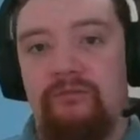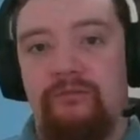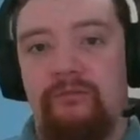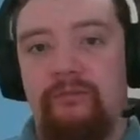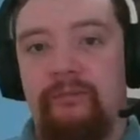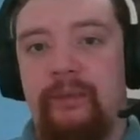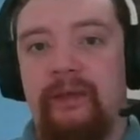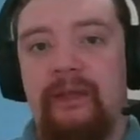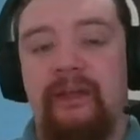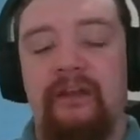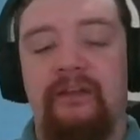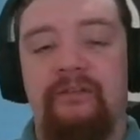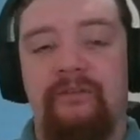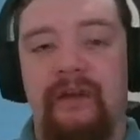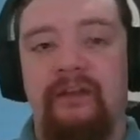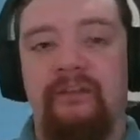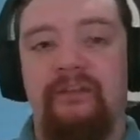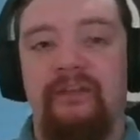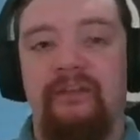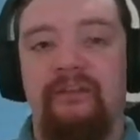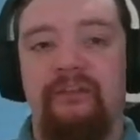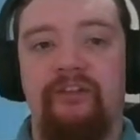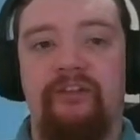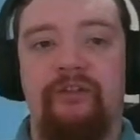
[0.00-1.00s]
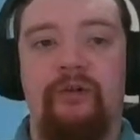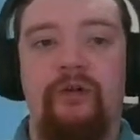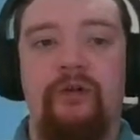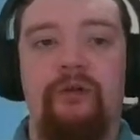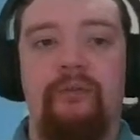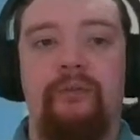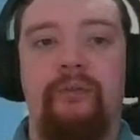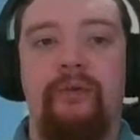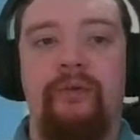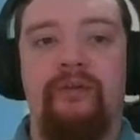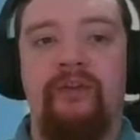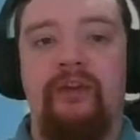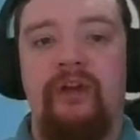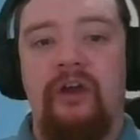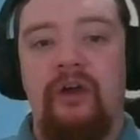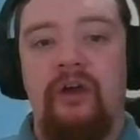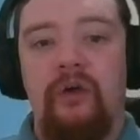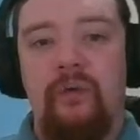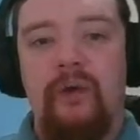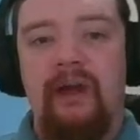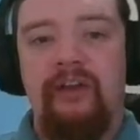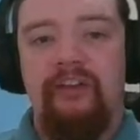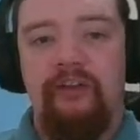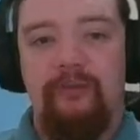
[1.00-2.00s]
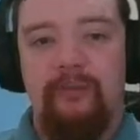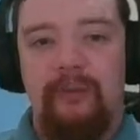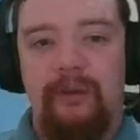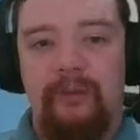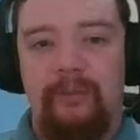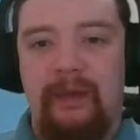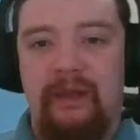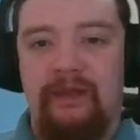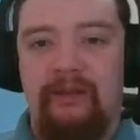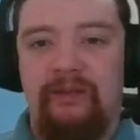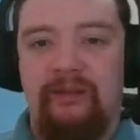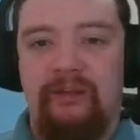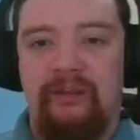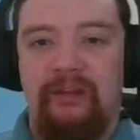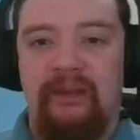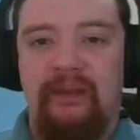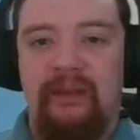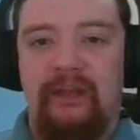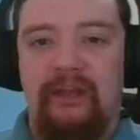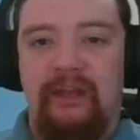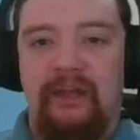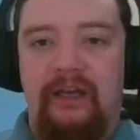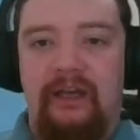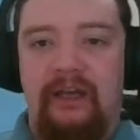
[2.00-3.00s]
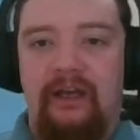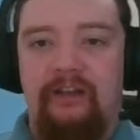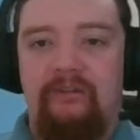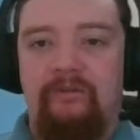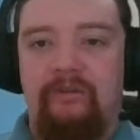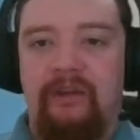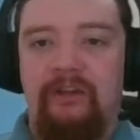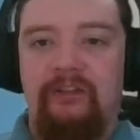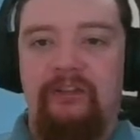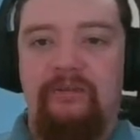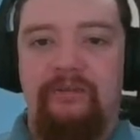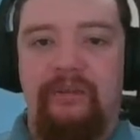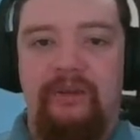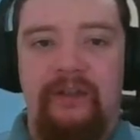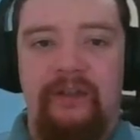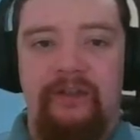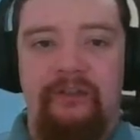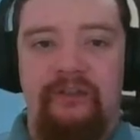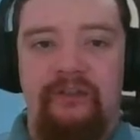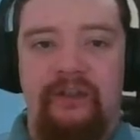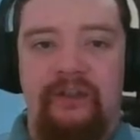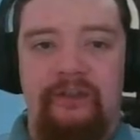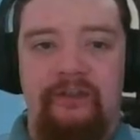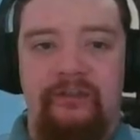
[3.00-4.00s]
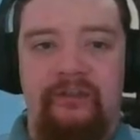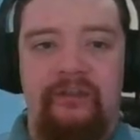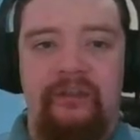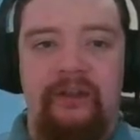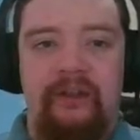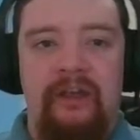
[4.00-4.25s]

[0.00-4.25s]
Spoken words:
big advantage at all, but white's a bit better. And the reason for this is